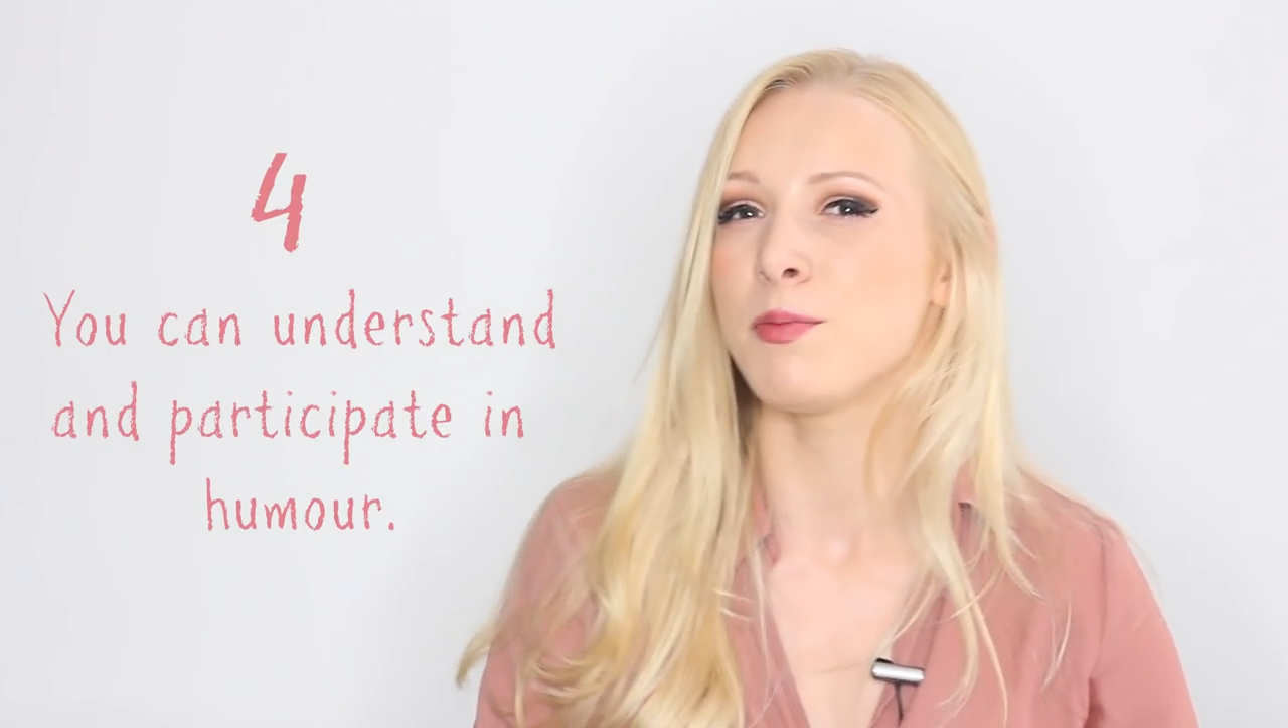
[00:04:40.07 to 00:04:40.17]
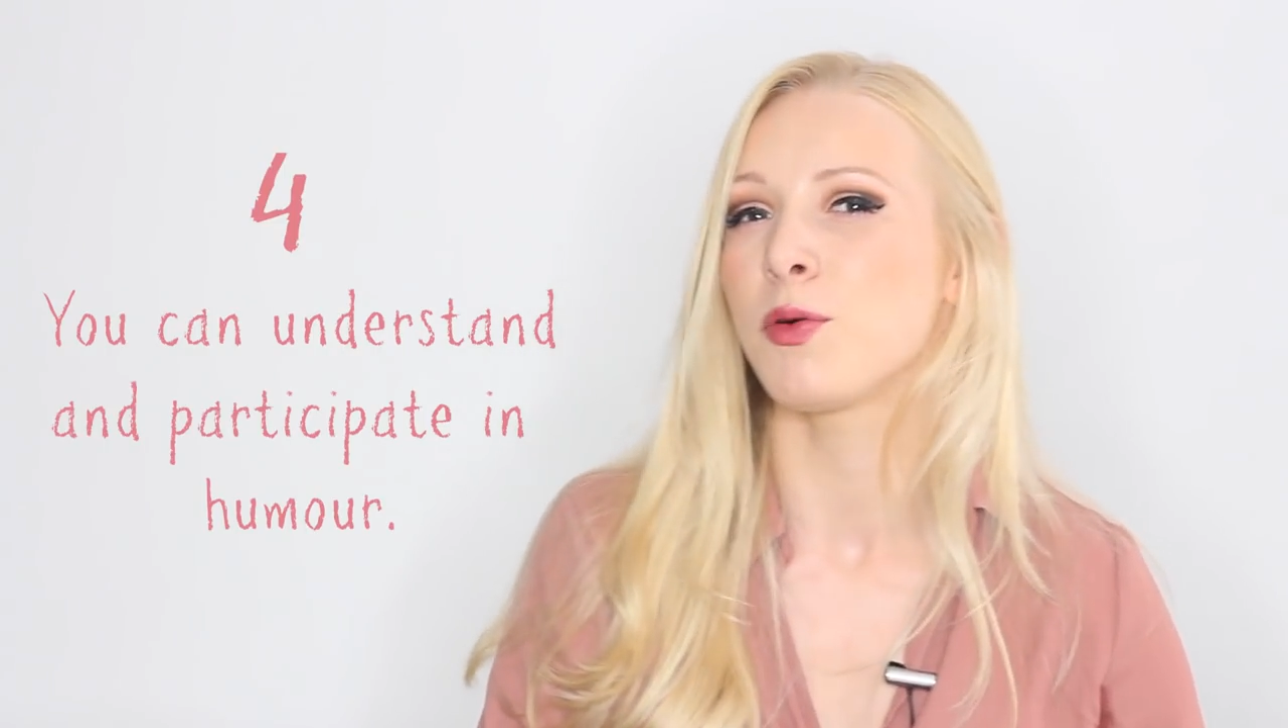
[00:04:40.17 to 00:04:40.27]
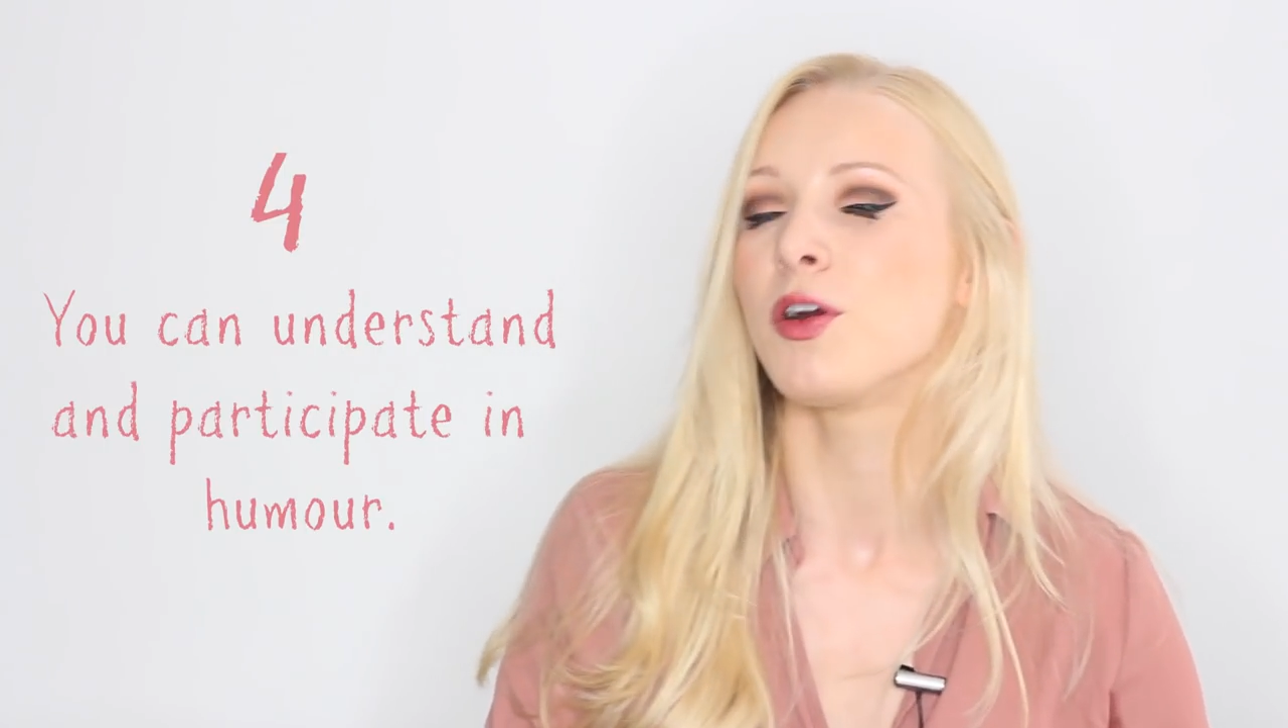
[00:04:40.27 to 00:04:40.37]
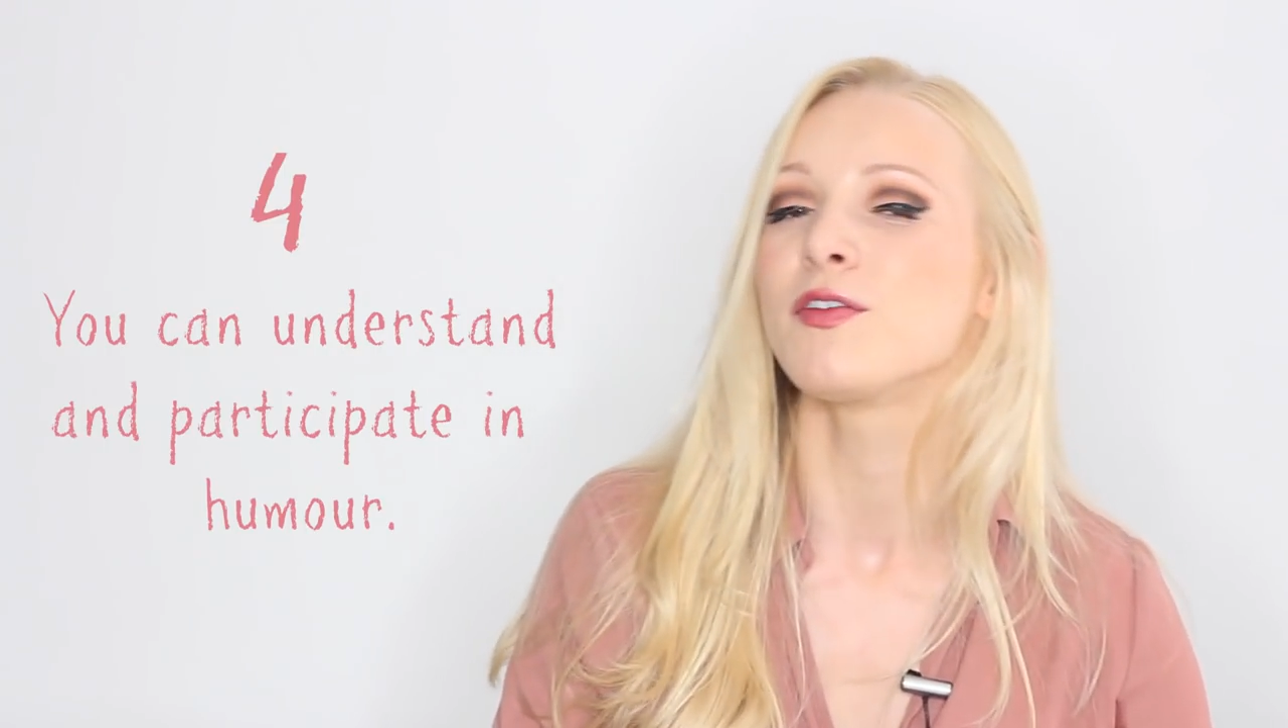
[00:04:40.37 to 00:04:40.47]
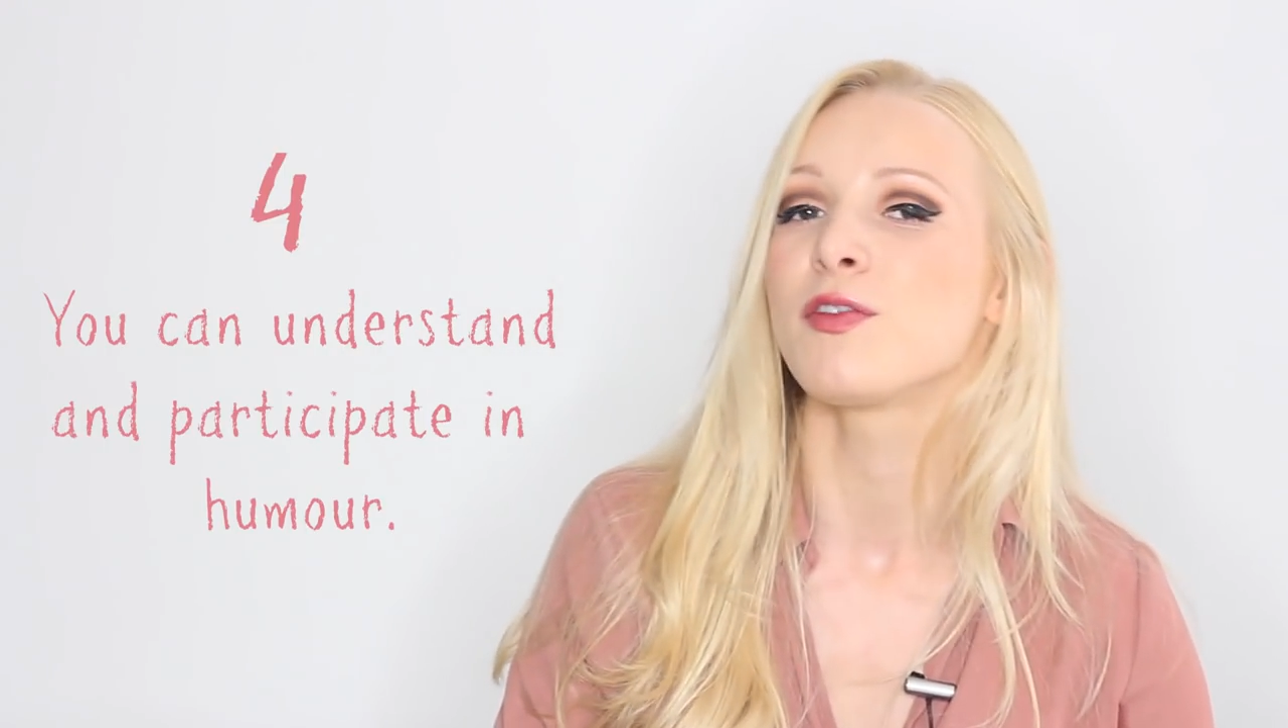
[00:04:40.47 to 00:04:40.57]

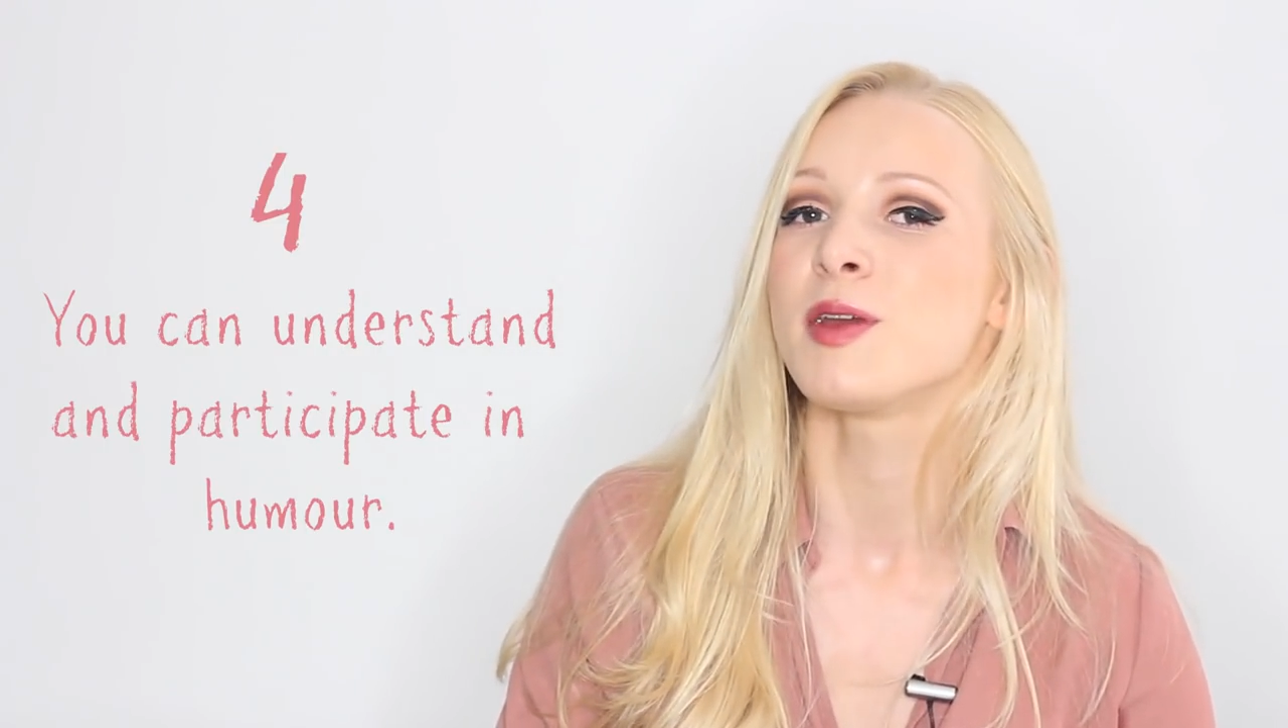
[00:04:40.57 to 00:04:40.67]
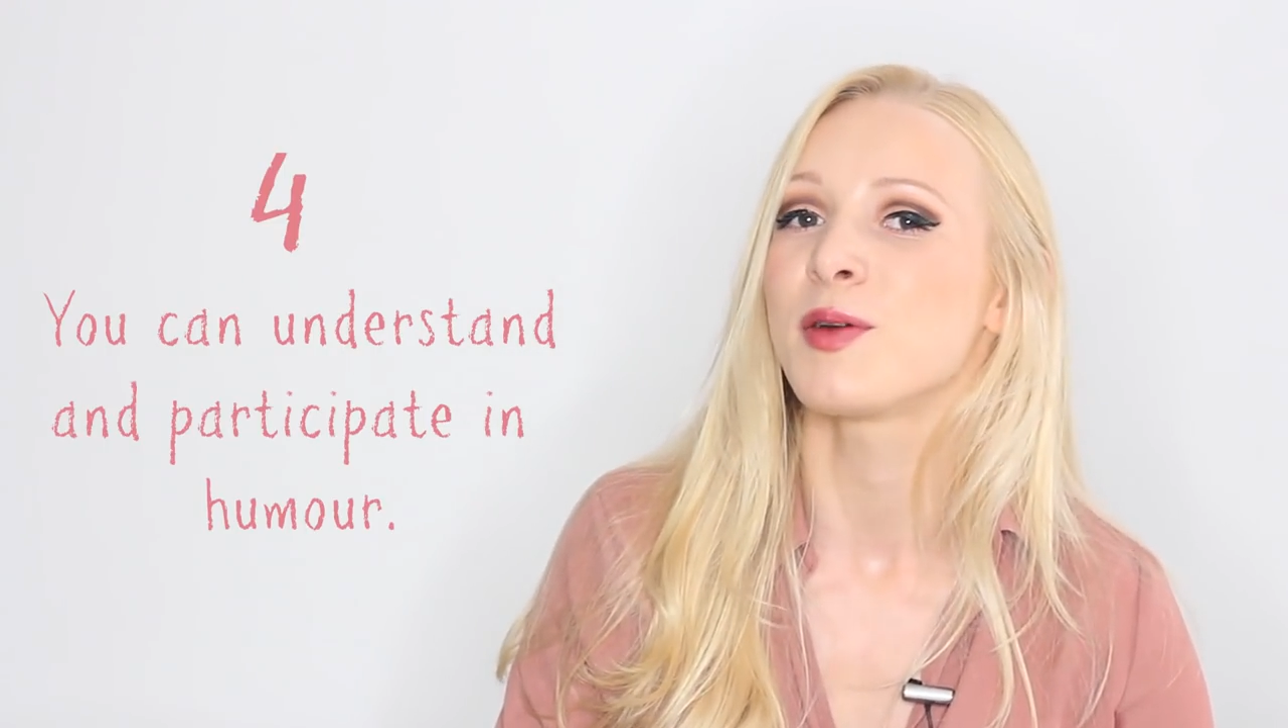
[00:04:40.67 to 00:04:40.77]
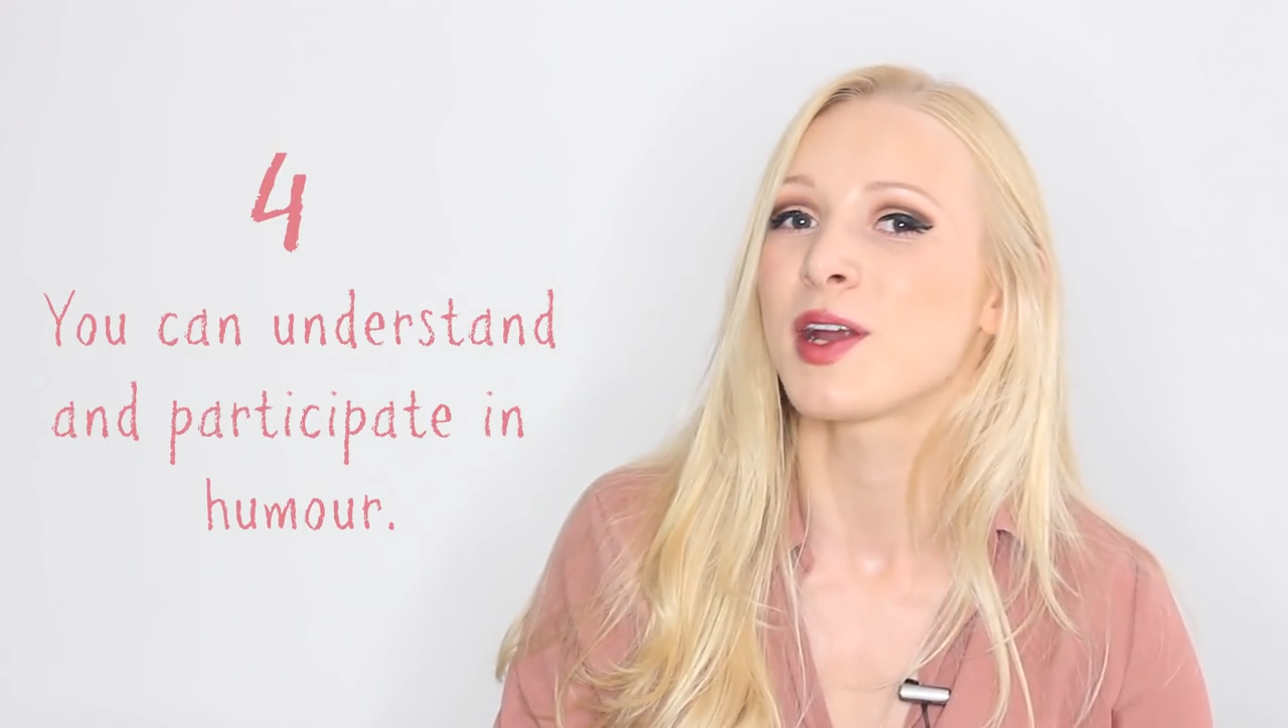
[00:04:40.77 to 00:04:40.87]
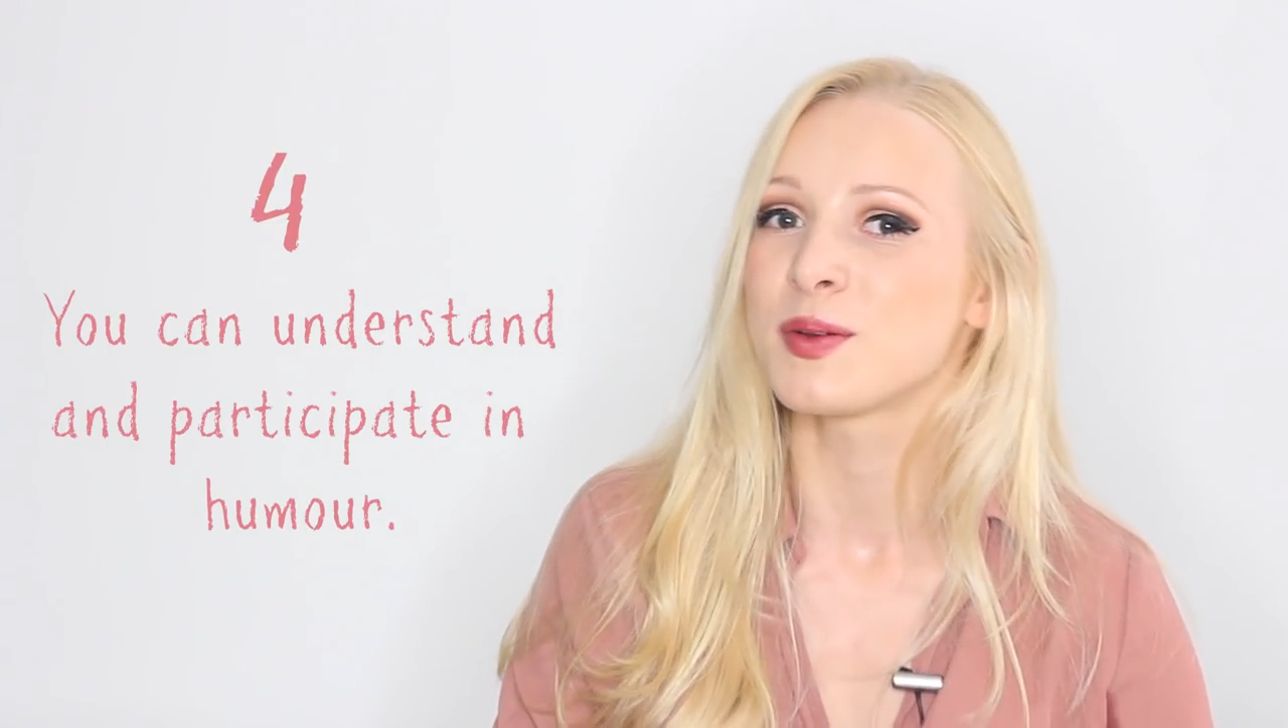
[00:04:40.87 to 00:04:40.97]
point for me when